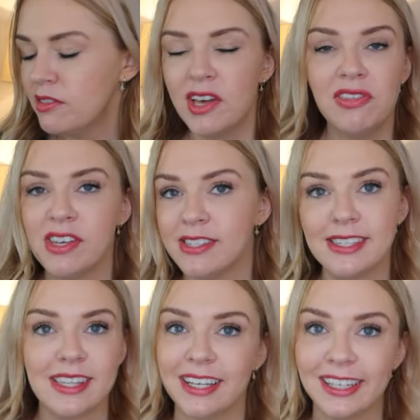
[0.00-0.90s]
then this
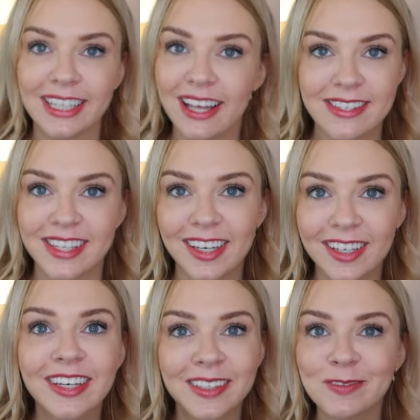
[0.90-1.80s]
is like a
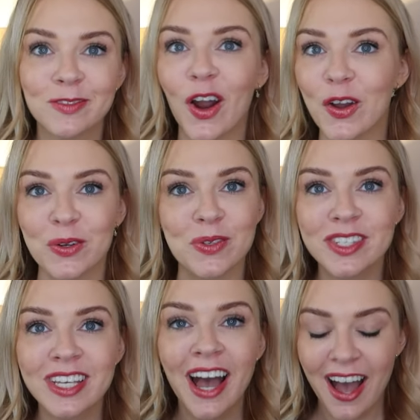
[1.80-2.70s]
classic
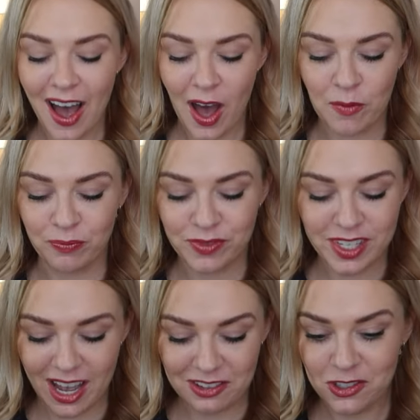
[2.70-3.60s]
rose
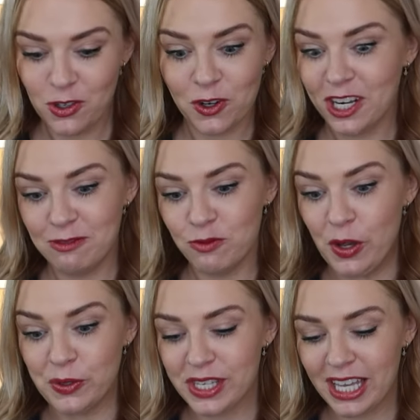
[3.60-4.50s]
to add to your rose